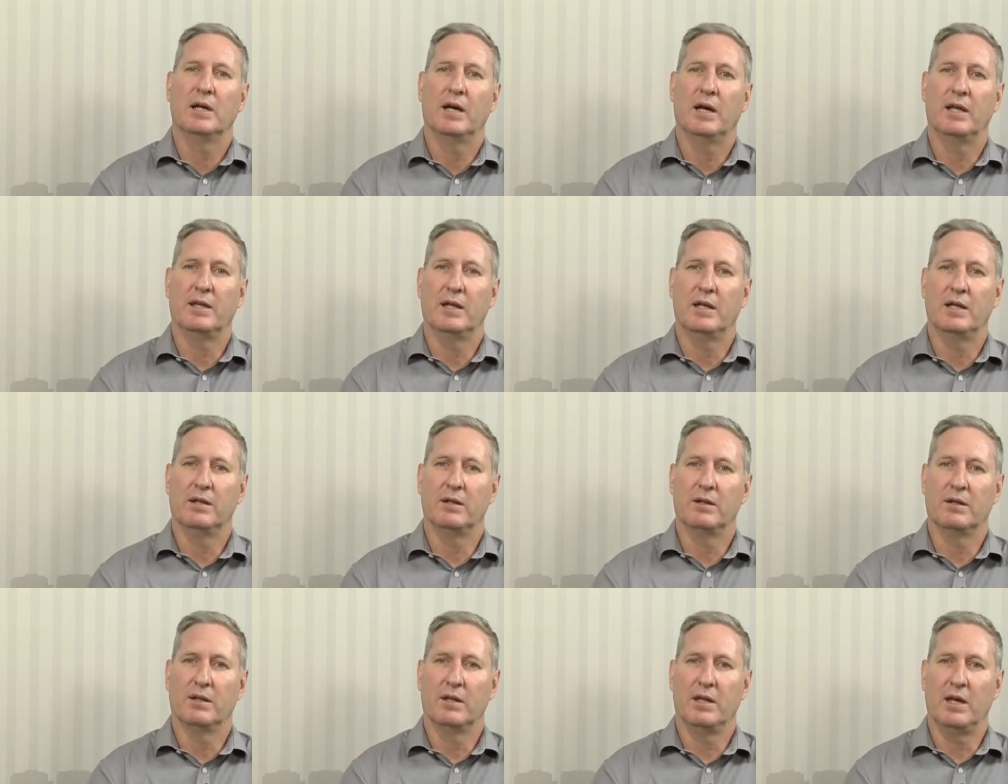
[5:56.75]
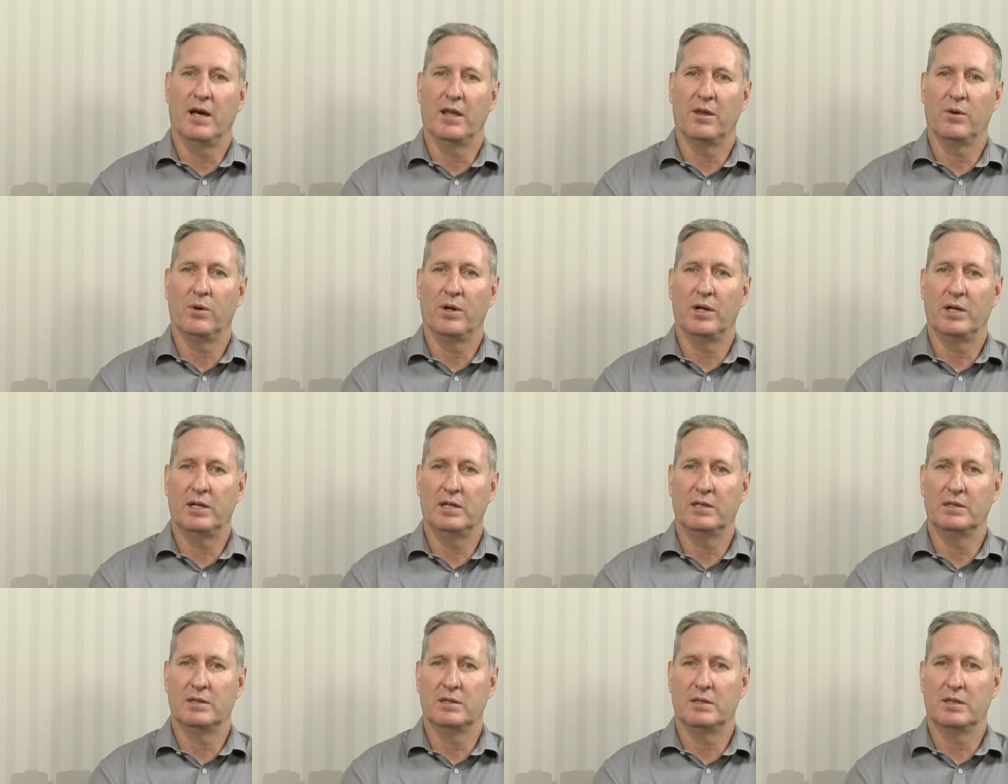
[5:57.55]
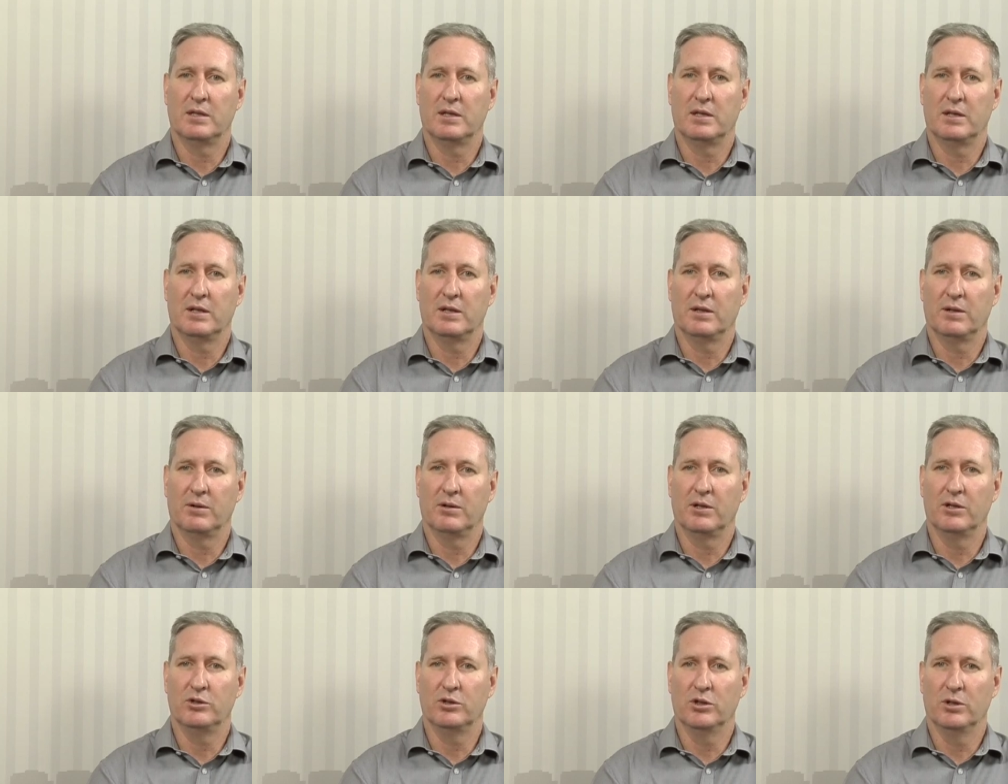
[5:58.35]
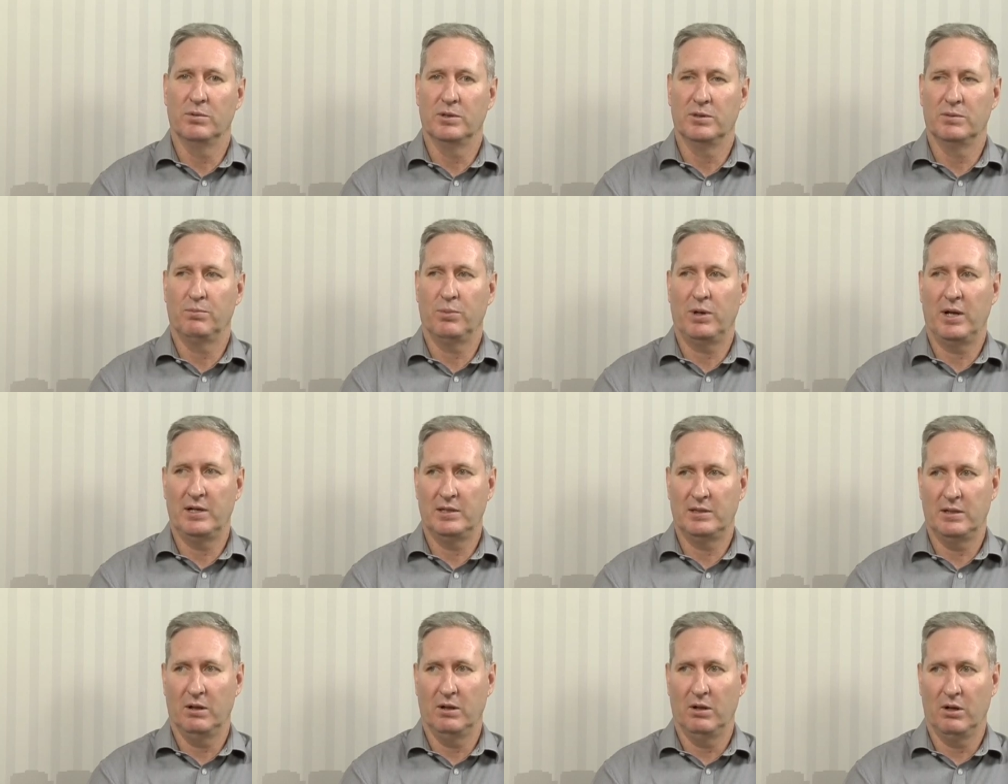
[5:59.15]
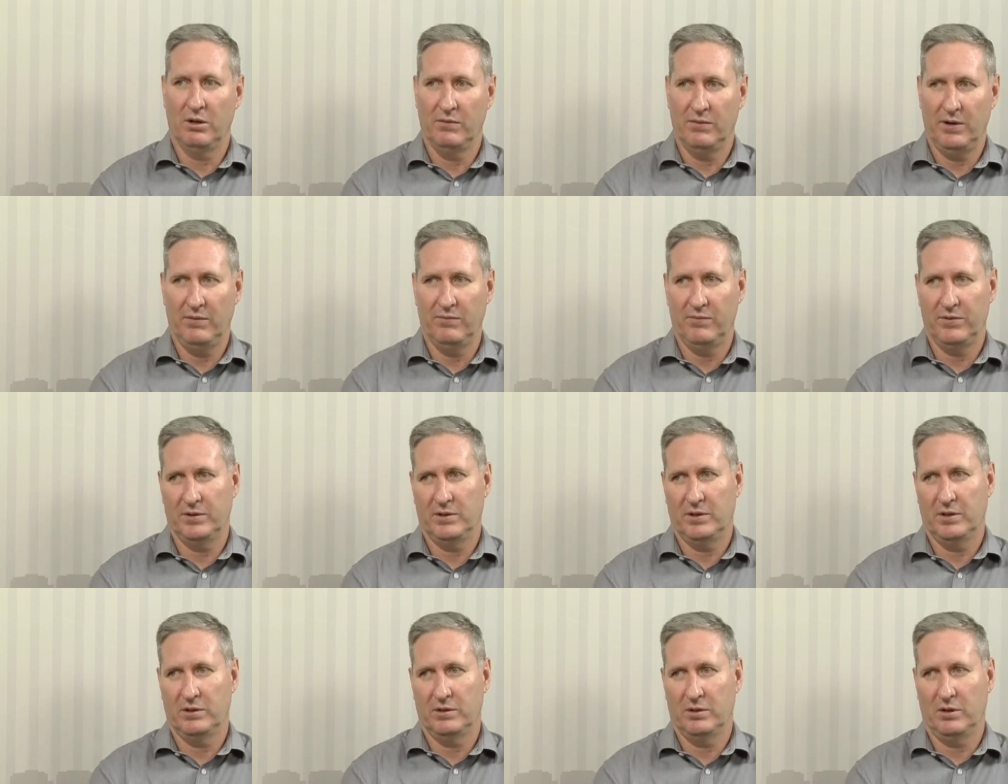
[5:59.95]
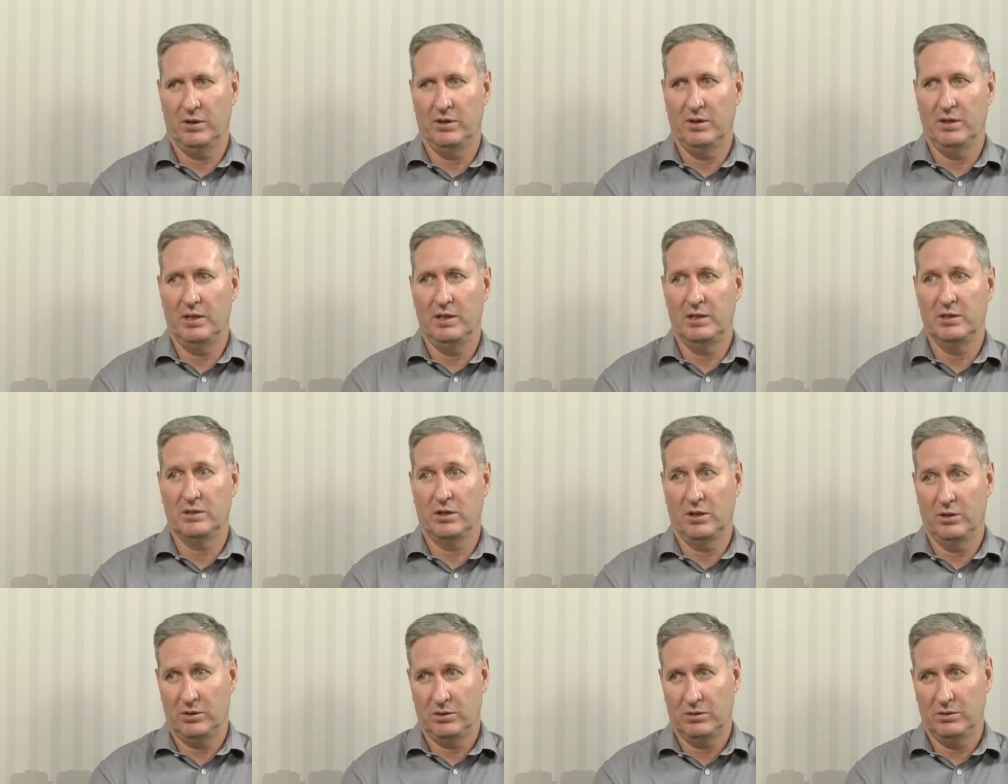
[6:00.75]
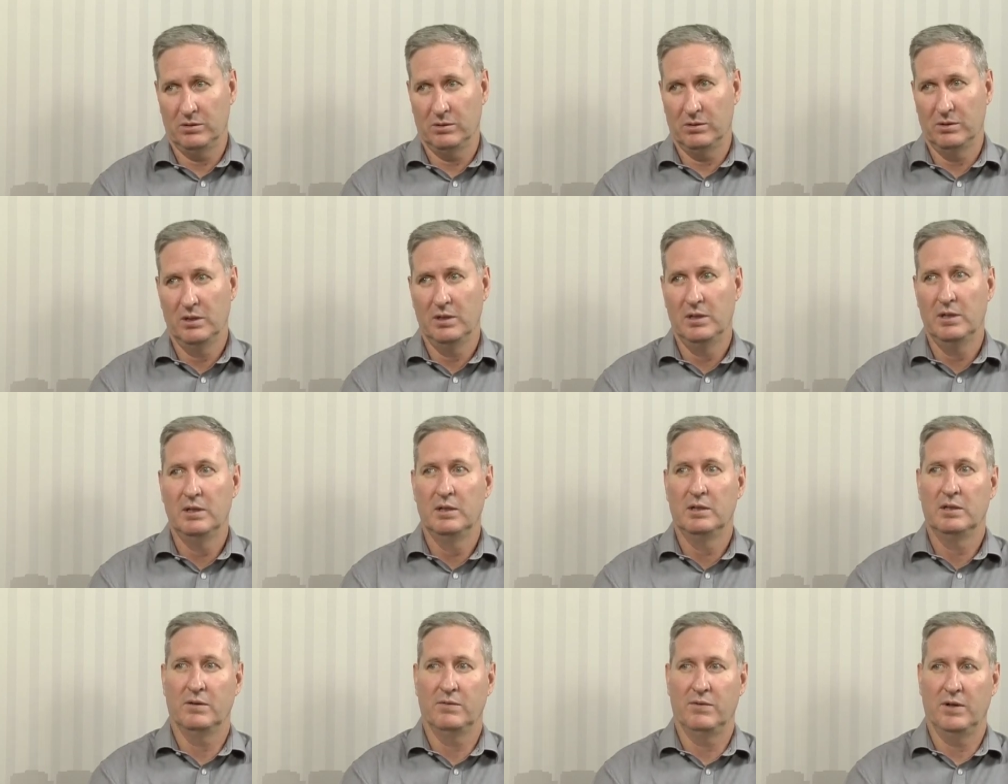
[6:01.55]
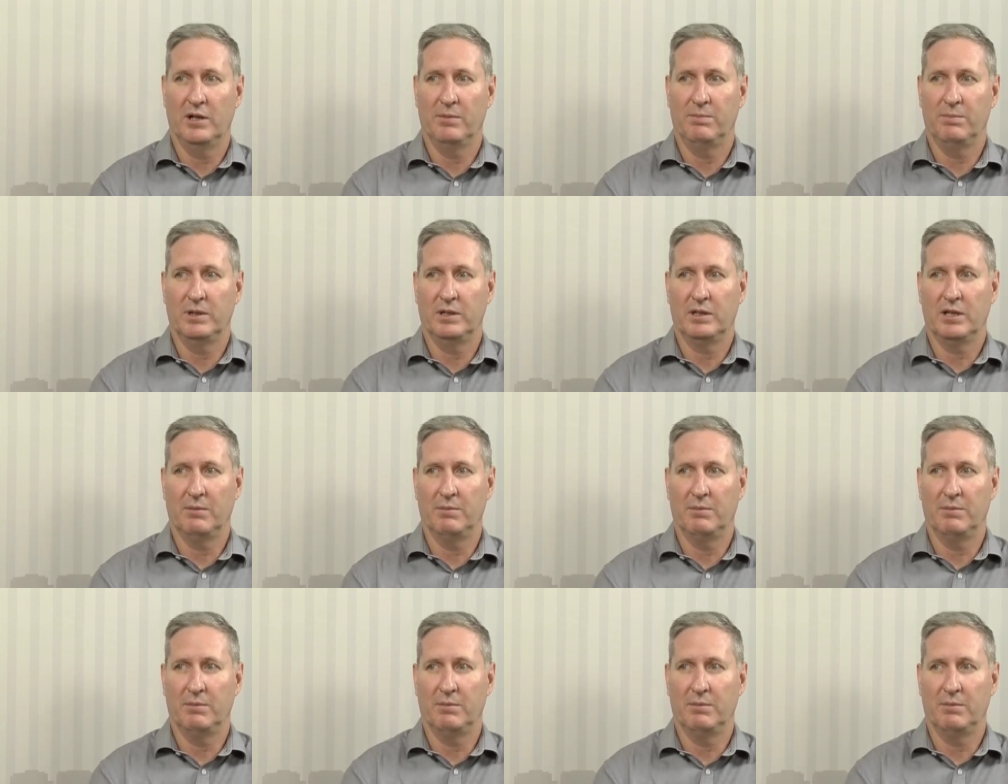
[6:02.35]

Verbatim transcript: And then the other one is the Germans place a lot of emphasis on the social development